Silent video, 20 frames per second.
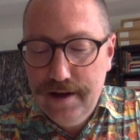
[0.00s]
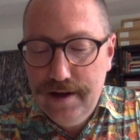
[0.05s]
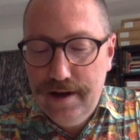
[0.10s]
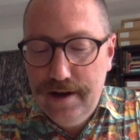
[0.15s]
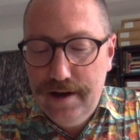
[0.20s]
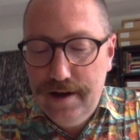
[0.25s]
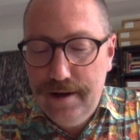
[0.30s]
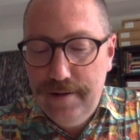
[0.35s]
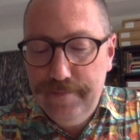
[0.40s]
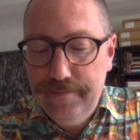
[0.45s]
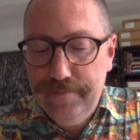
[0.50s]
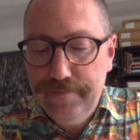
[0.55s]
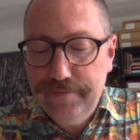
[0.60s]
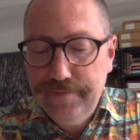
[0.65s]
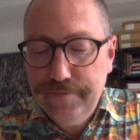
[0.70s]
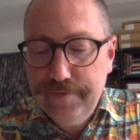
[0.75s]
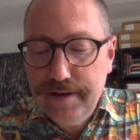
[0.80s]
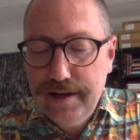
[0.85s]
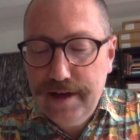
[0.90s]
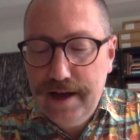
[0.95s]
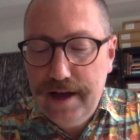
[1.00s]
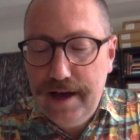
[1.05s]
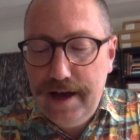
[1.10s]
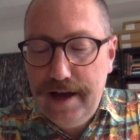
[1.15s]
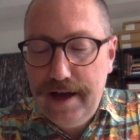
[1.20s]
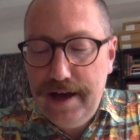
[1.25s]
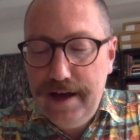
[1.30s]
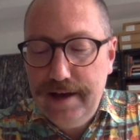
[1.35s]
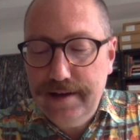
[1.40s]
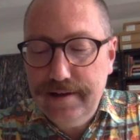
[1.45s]

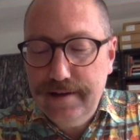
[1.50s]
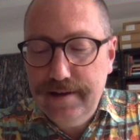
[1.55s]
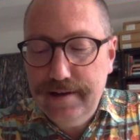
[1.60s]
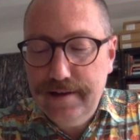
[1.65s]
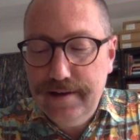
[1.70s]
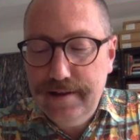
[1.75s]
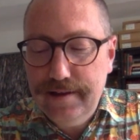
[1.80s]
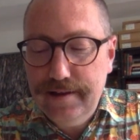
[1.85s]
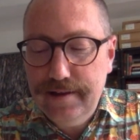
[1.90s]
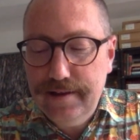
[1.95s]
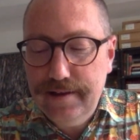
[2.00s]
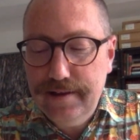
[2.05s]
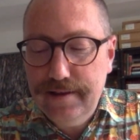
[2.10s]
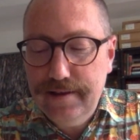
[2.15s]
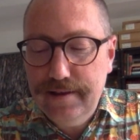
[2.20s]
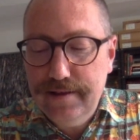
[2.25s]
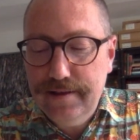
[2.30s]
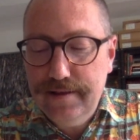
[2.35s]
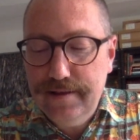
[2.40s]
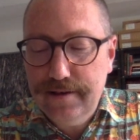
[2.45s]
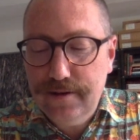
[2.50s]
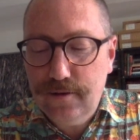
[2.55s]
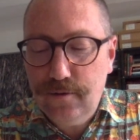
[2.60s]
And the